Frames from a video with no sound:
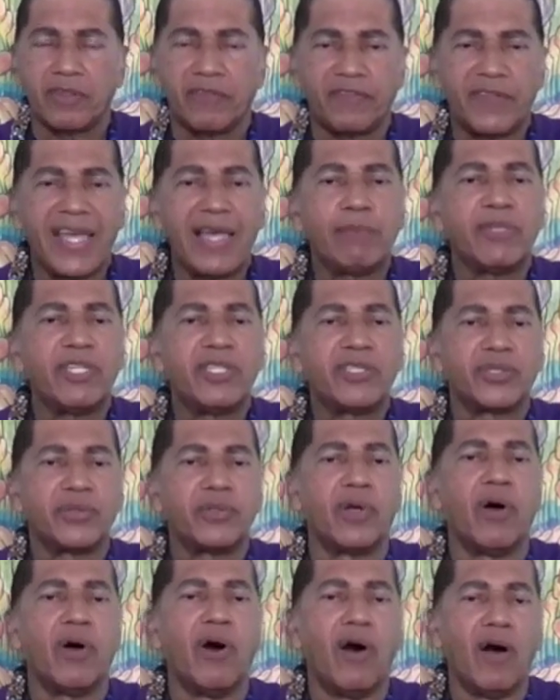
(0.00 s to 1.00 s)
families
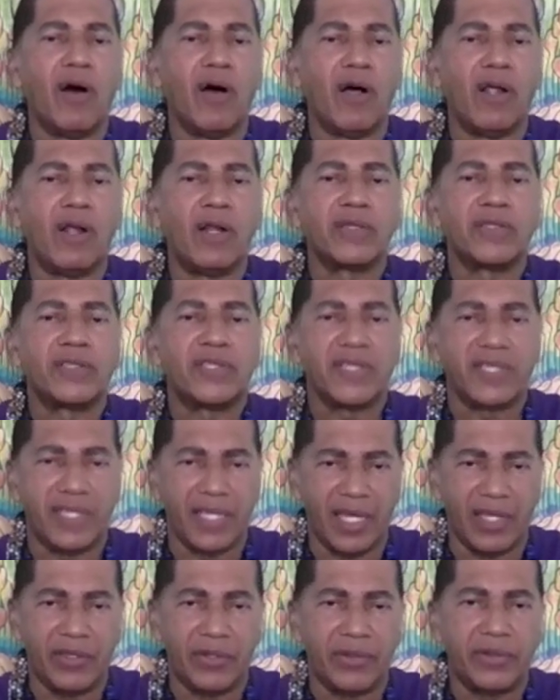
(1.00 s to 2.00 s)
are all
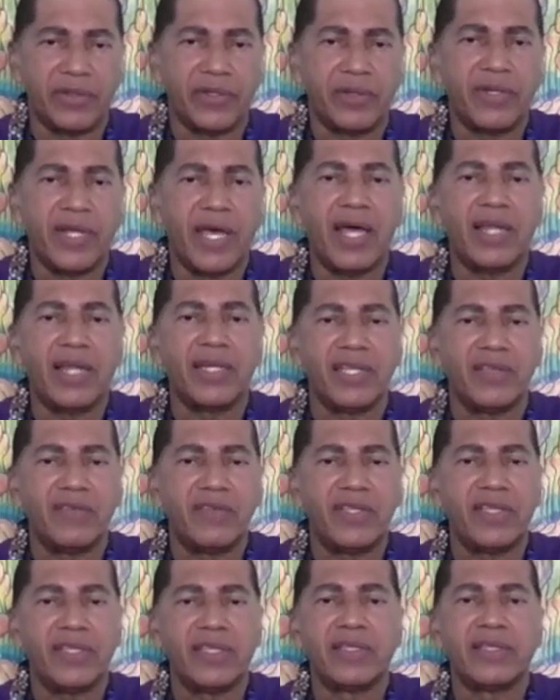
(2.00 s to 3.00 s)
together. They're not
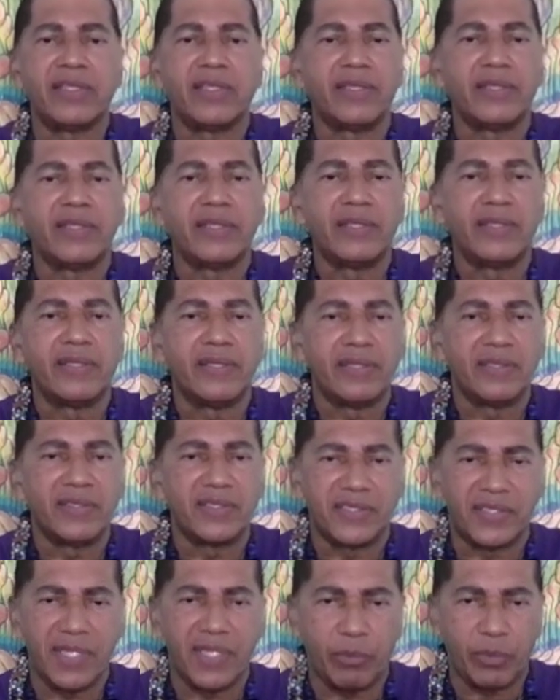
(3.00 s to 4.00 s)
living
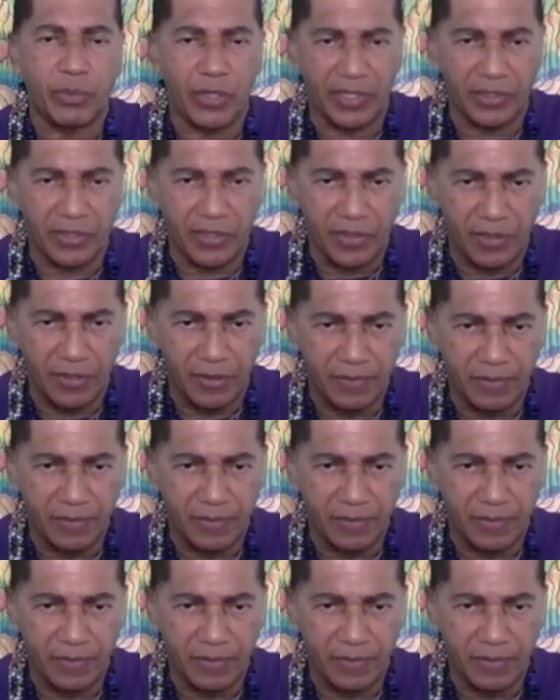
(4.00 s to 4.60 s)
separate.